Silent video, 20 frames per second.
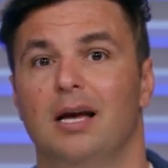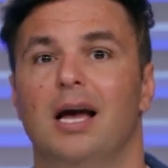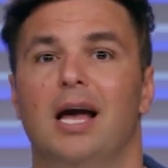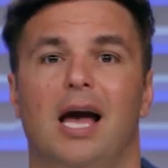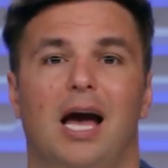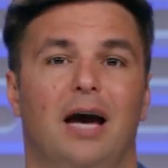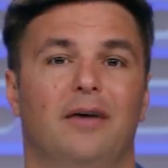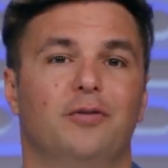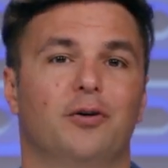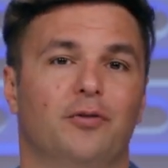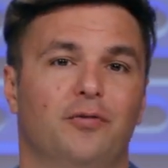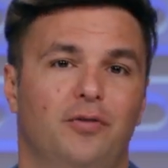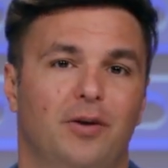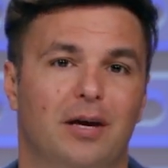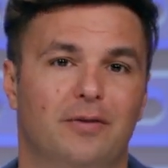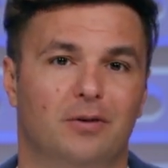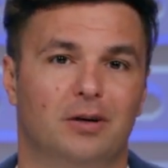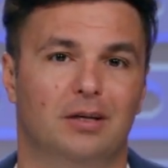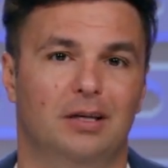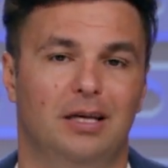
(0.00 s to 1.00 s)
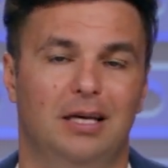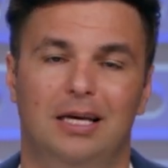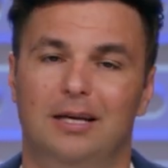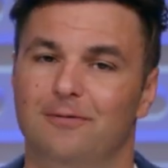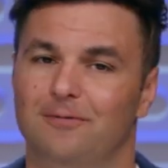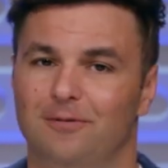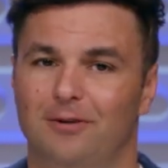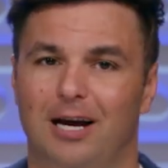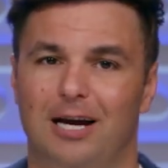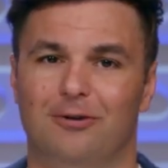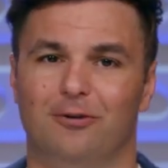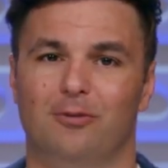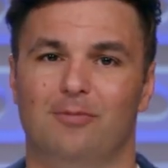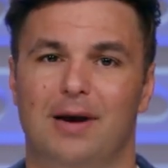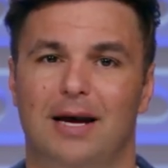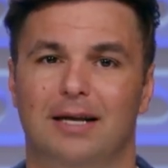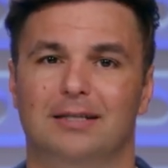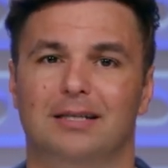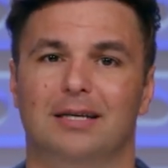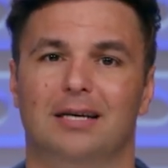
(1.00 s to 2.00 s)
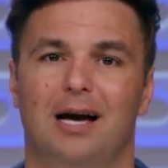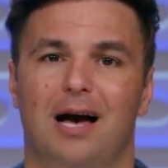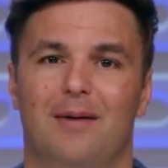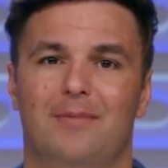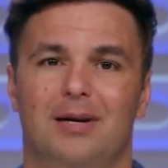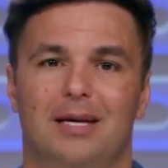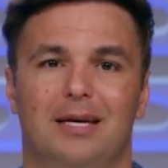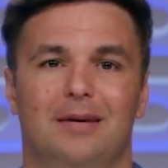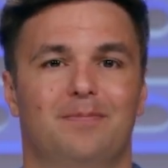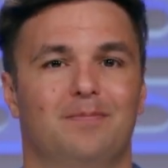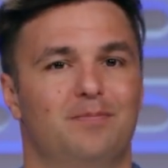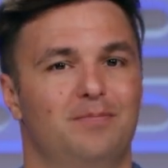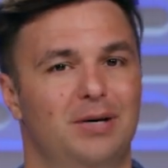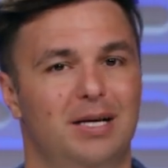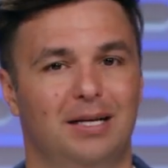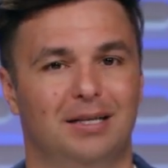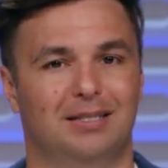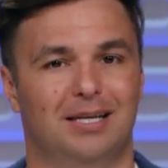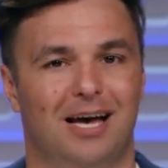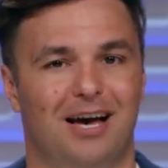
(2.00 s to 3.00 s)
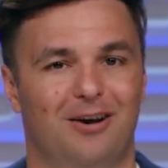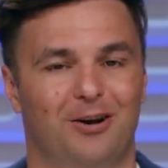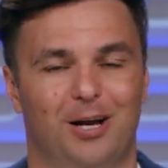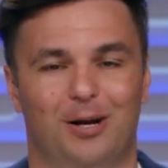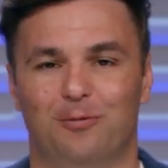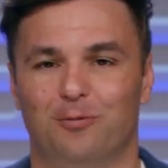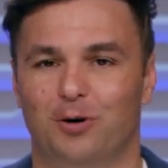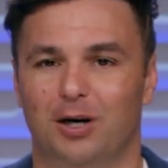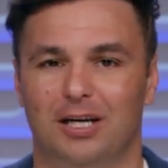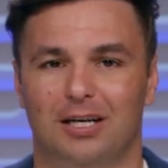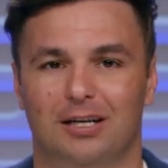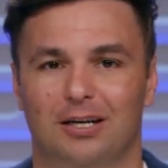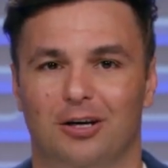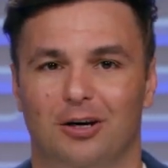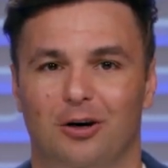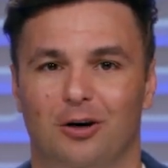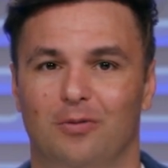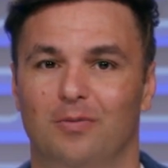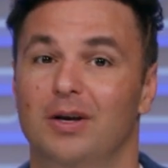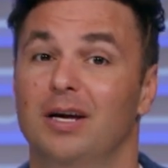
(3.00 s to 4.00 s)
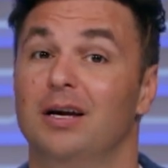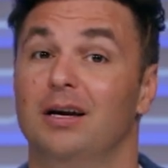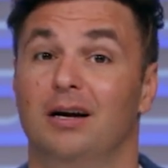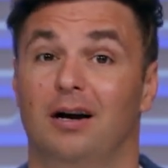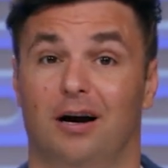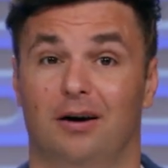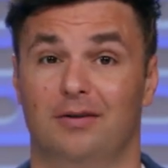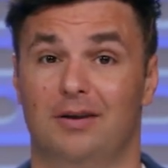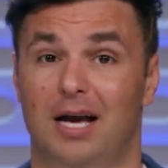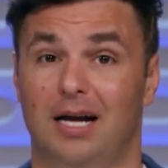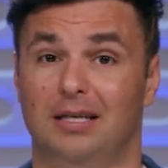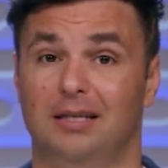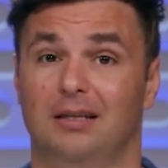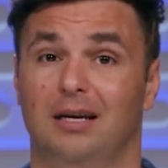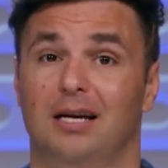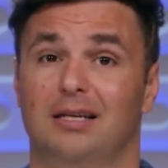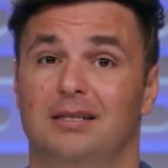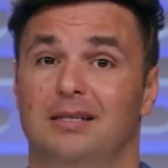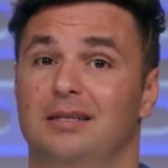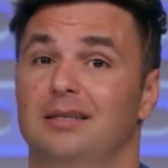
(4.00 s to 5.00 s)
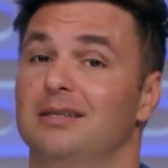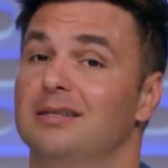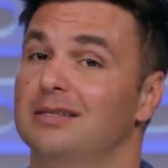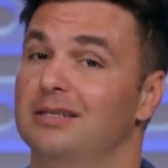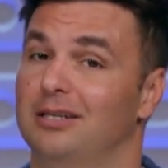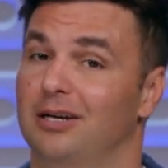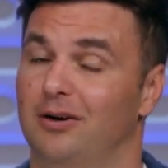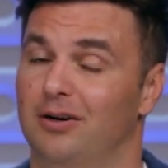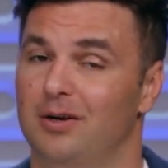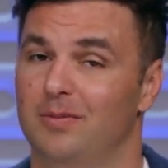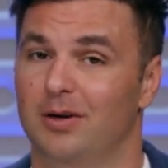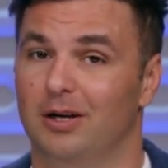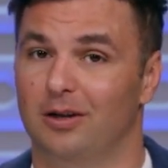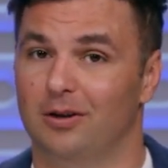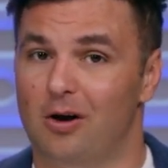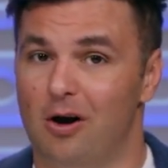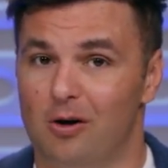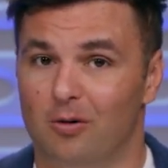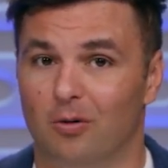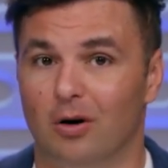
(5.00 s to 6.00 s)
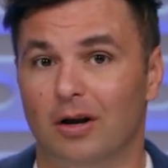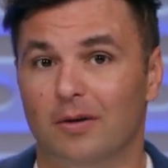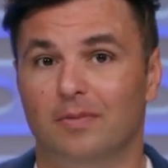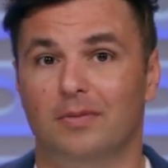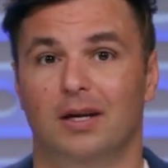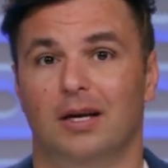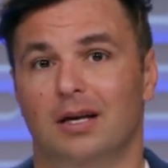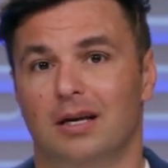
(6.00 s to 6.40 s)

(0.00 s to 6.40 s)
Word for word: Have your favorite in flight romantic comedy picked out and ready to go. Our next lesson is going to be a long one.